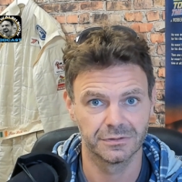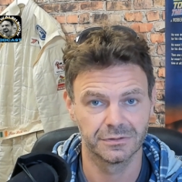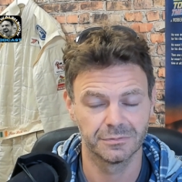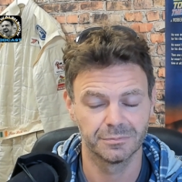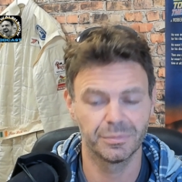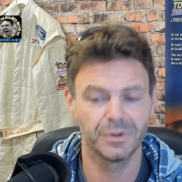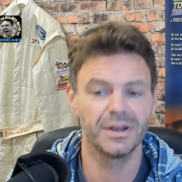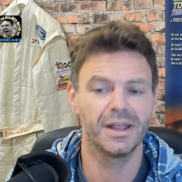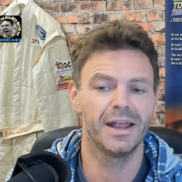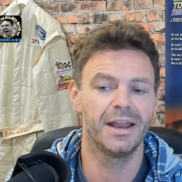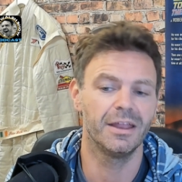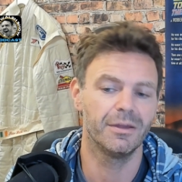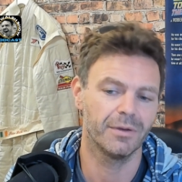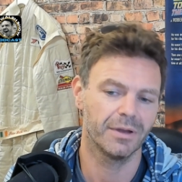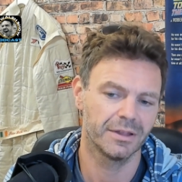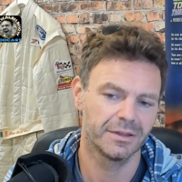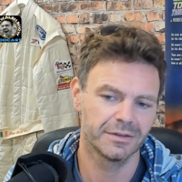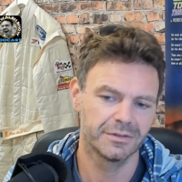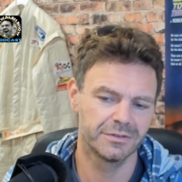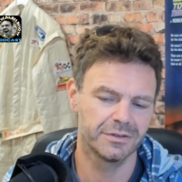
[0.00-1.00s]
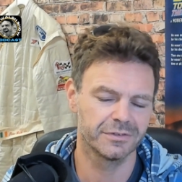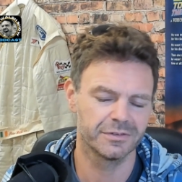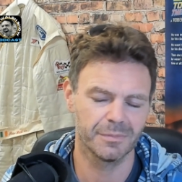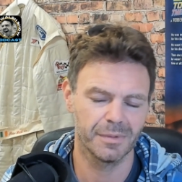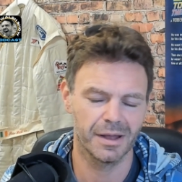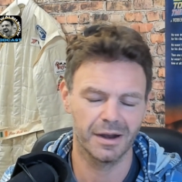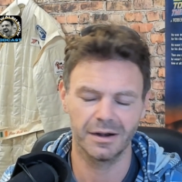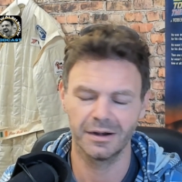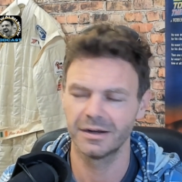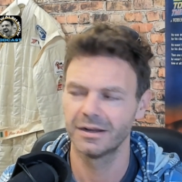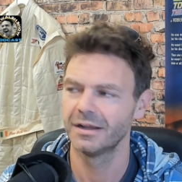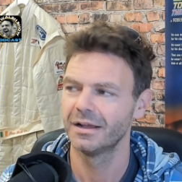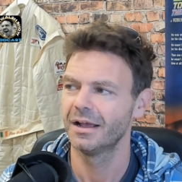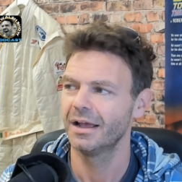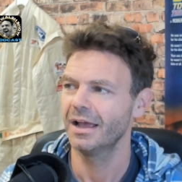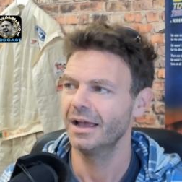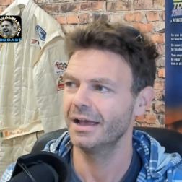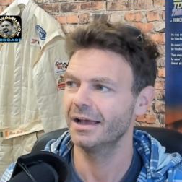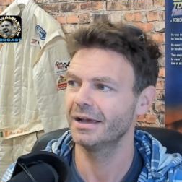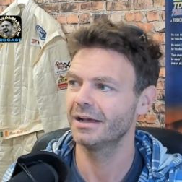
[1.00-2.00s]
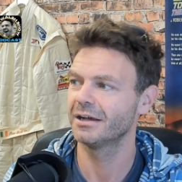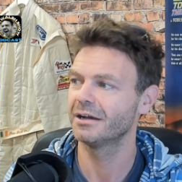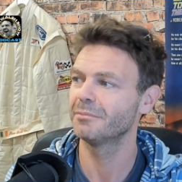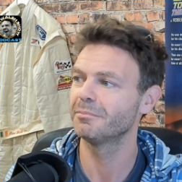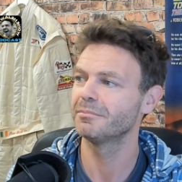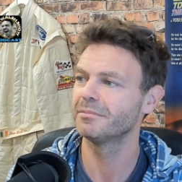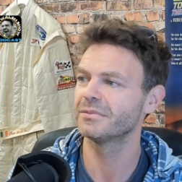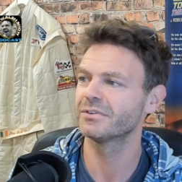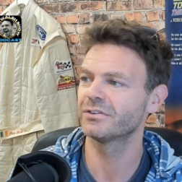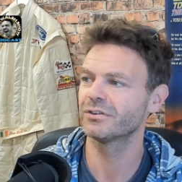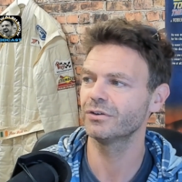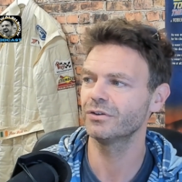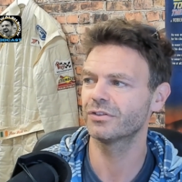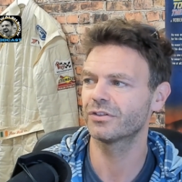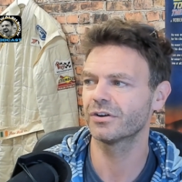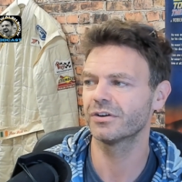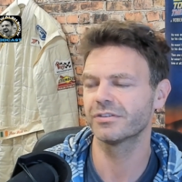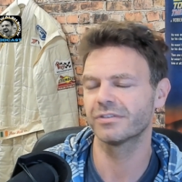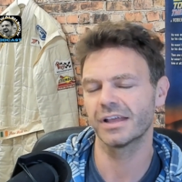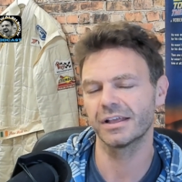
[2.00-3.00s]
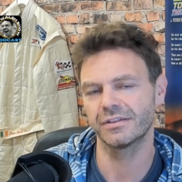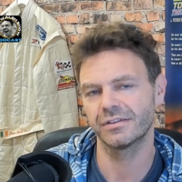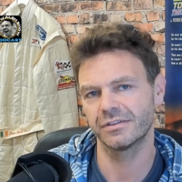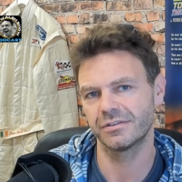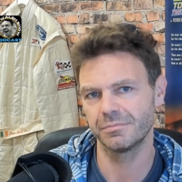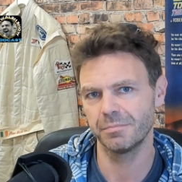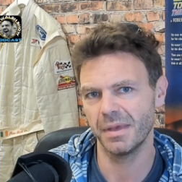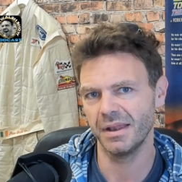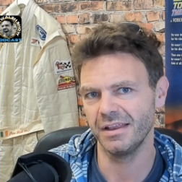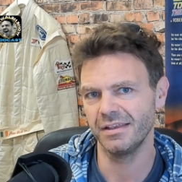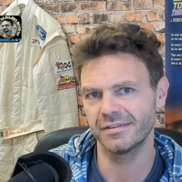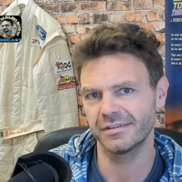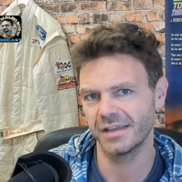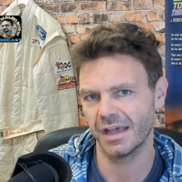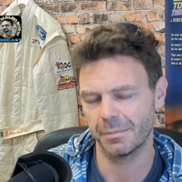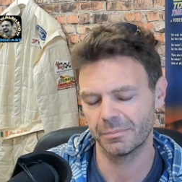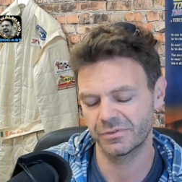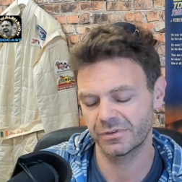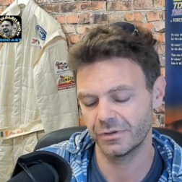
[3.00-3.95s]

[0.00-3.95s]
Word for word: But anyway, doesn't matter. Um, so there's like many steps.